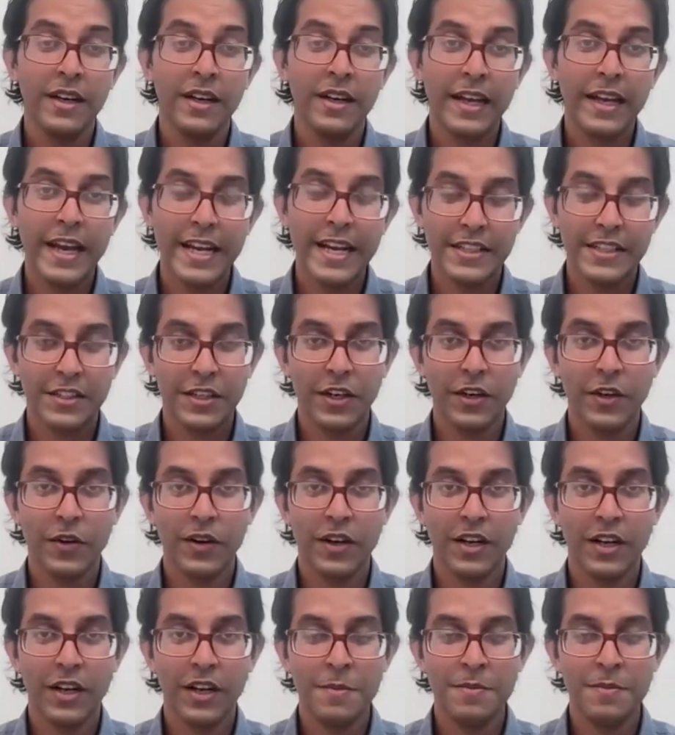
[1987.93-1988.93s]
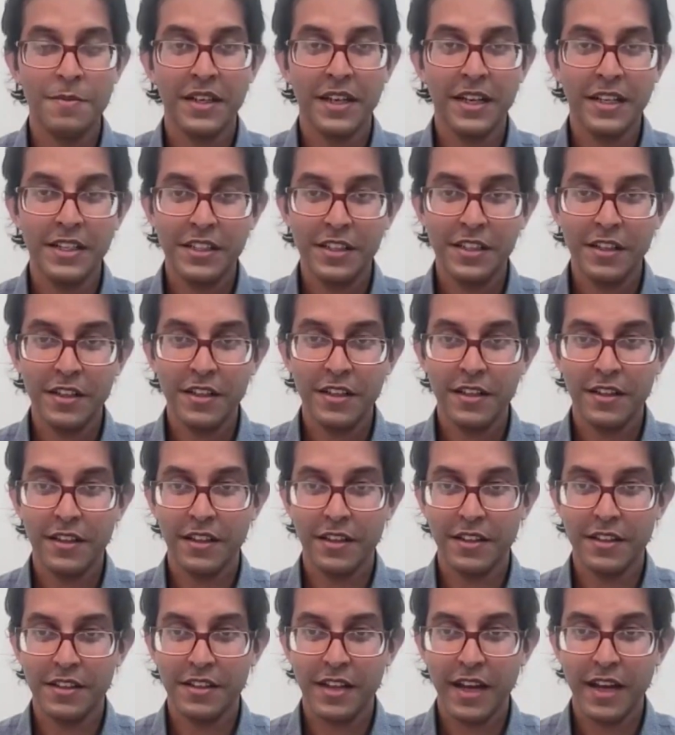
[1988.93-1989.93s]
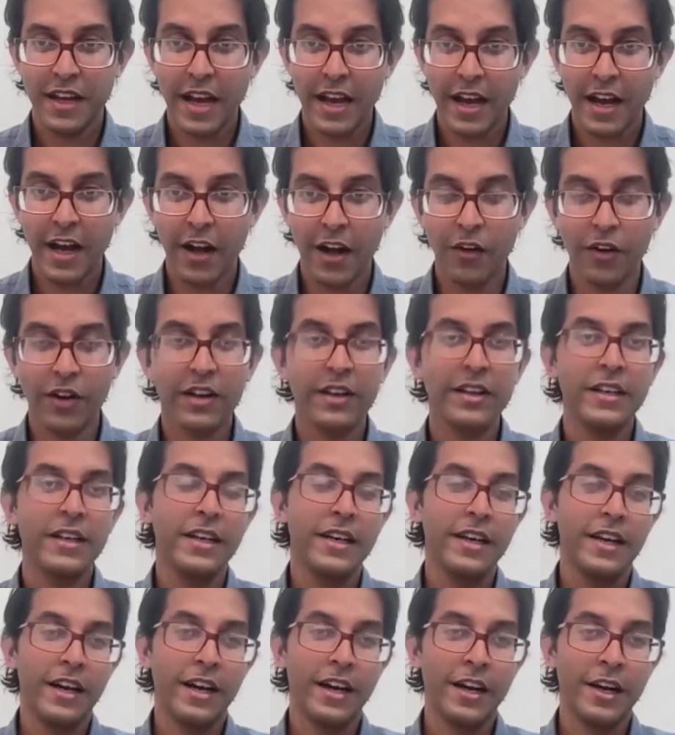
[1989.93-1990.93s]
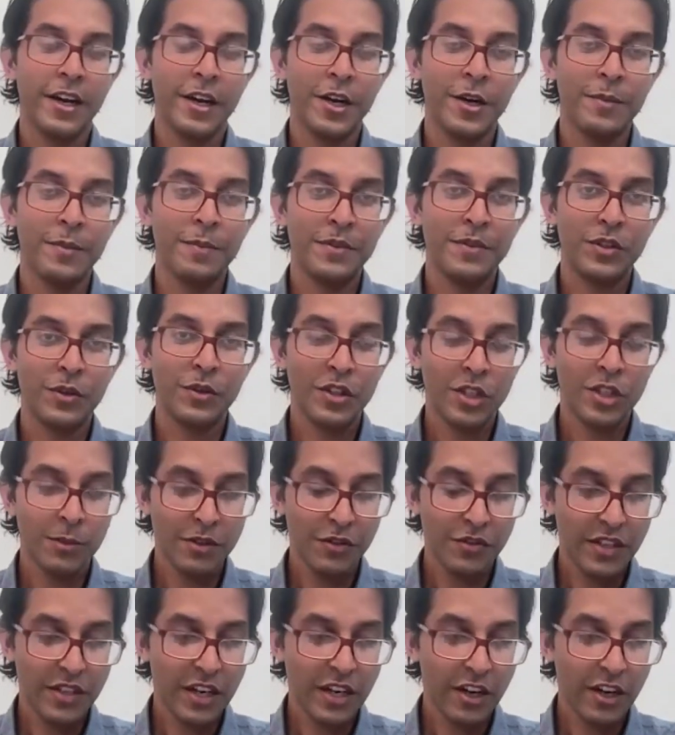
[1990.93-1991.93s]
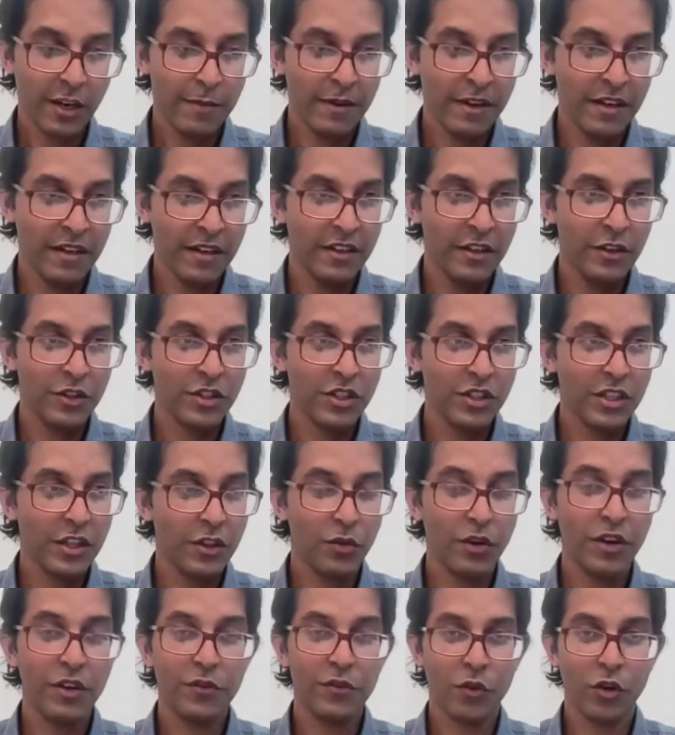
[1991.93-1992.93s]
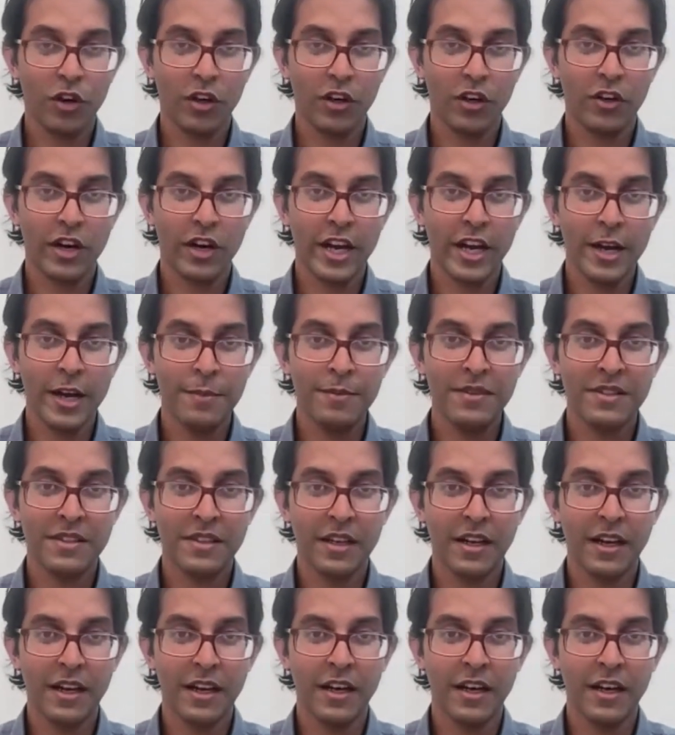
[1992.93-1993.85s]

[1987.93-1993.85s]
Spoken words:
Yeah. So to answer the talc, so in terms of talc, I mean, usually 3 to 4 grams,